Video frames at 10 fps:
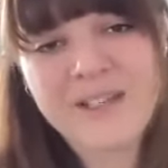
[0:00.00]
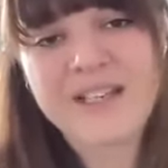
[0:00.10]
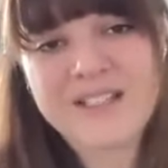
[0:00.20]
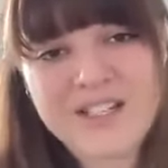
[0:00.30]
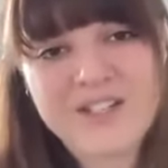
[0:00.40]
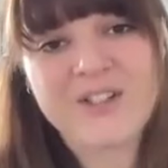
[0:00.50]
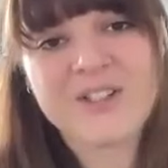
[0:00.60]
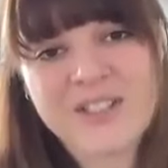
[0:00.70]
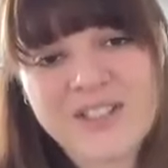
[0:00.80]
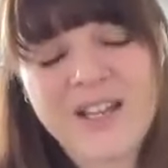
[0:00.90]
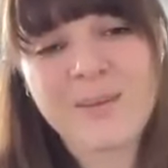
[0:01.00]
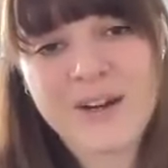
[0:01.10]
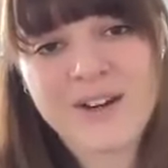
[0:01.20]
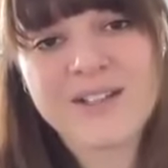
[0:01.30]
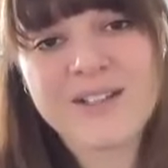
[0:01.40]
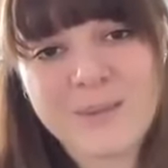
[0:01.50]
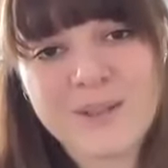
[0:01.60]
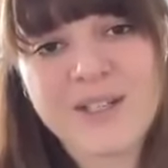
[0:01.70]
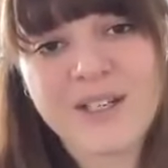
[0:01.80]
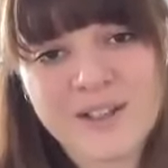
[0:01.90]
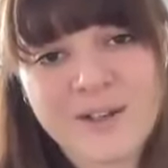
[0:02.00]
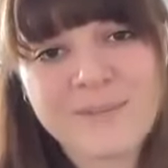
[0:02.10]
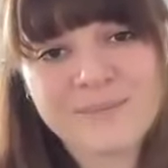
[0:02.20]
in teachers and in librarians in particular.